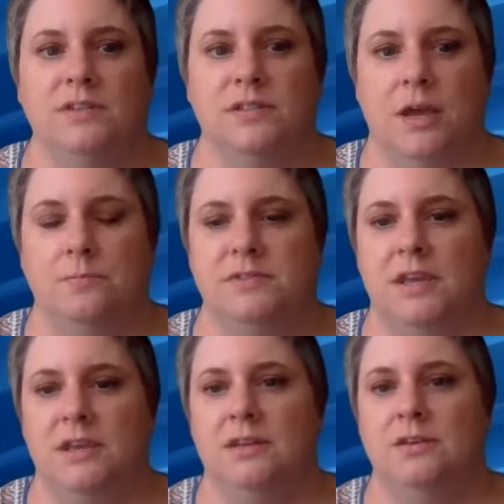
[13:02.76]
these
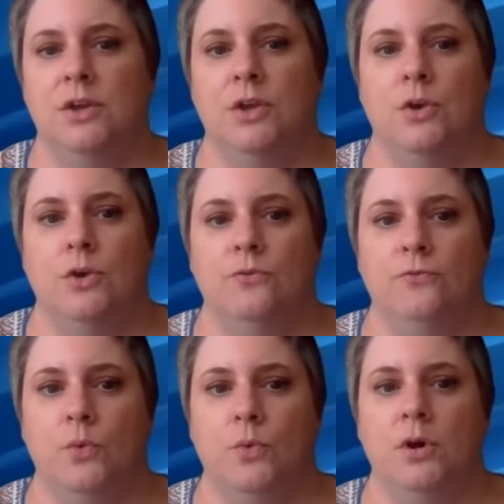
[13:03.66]
updated
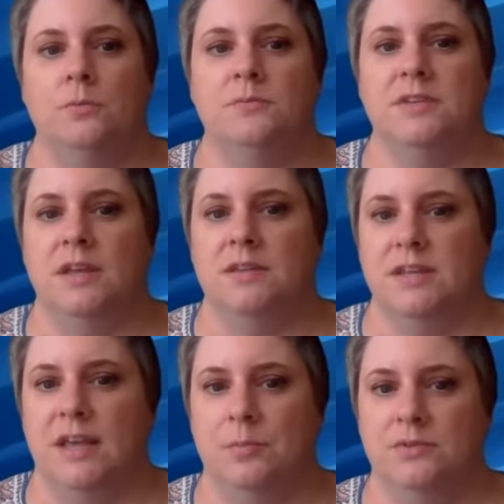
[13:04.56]
forms and
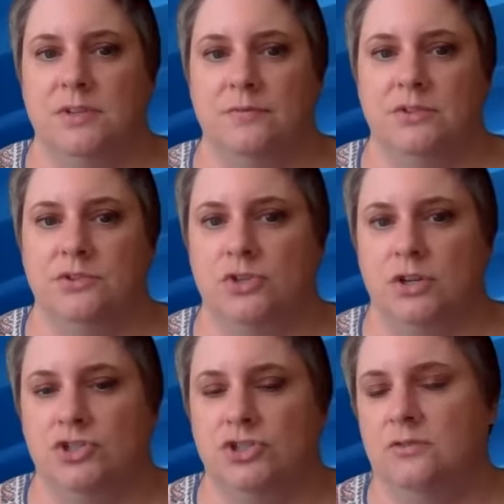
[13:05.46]
tables of
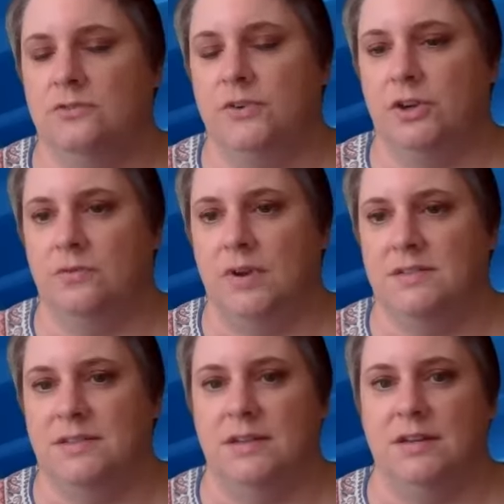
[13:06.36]
instruction for your
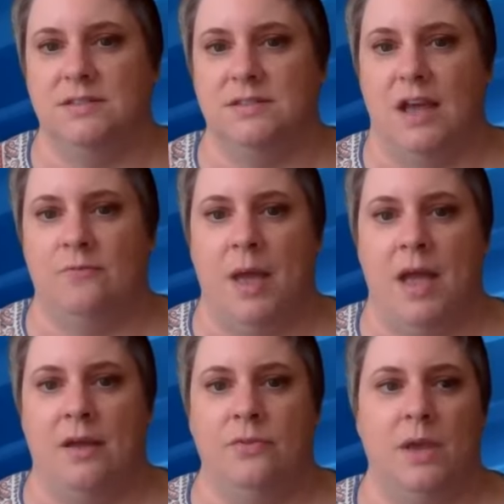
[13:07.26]
resident and staff
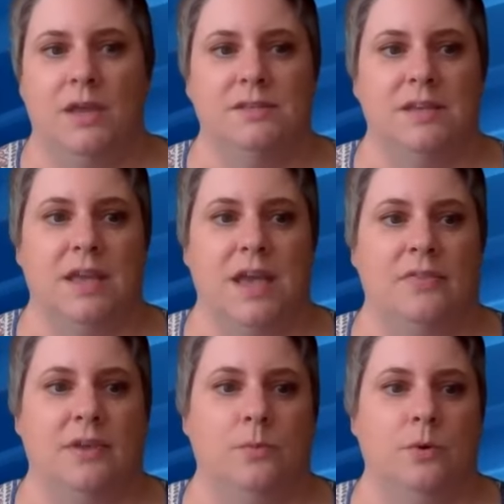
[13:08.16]
pathways, and
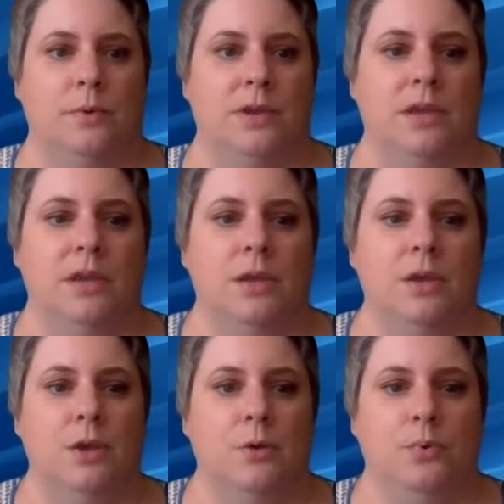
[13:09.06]
Kathy will be
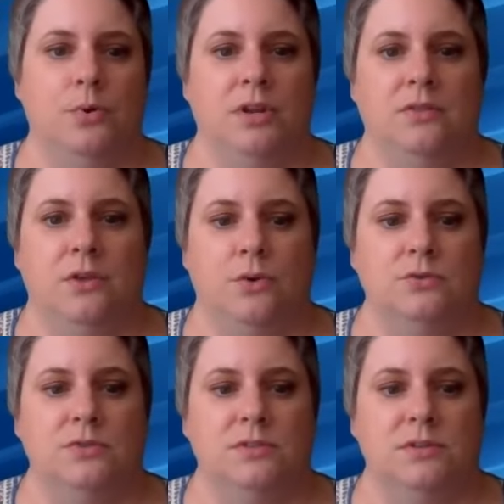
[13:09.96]
putting
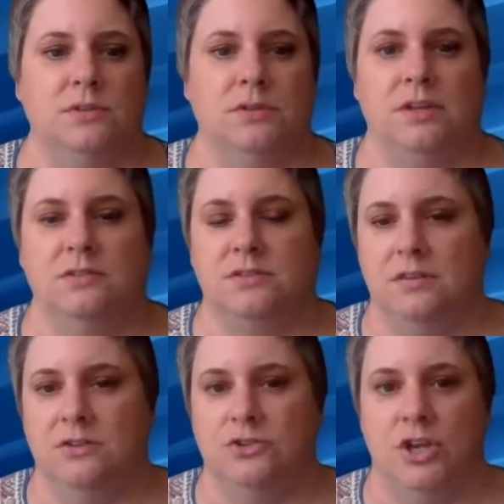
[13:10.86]
those
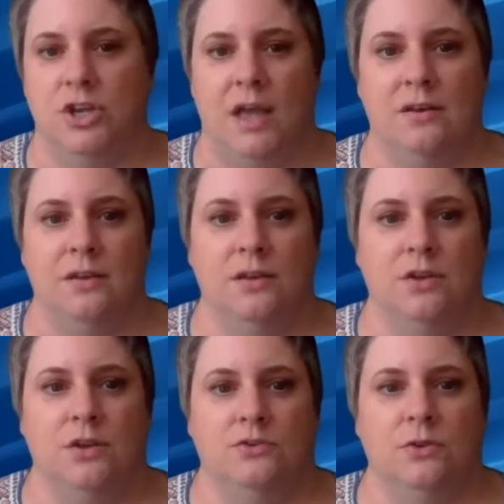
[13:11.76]
into the chat.
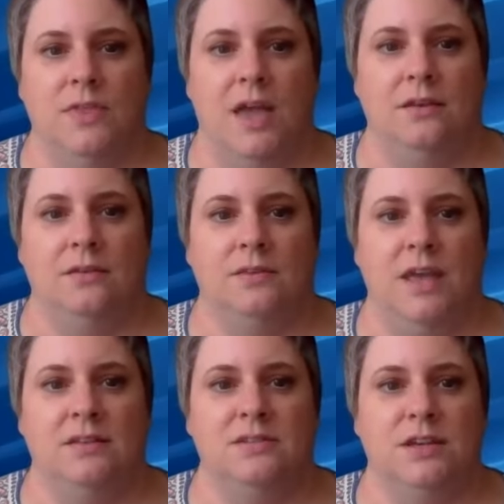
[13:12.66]
So
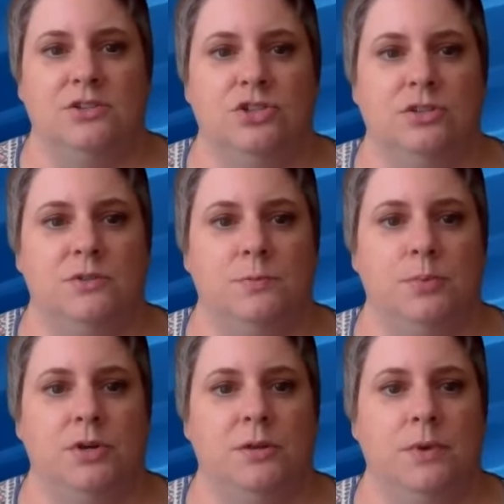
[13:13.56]
that section is
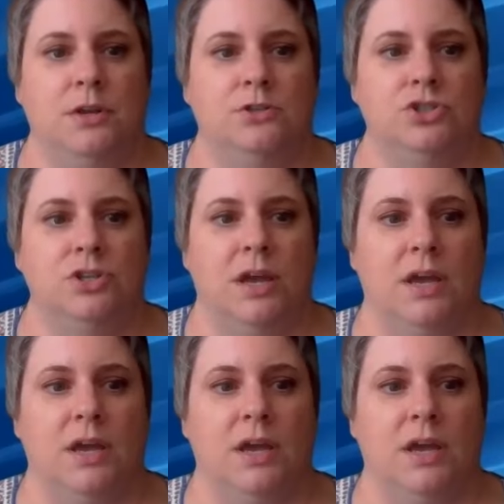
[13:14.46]
pretty much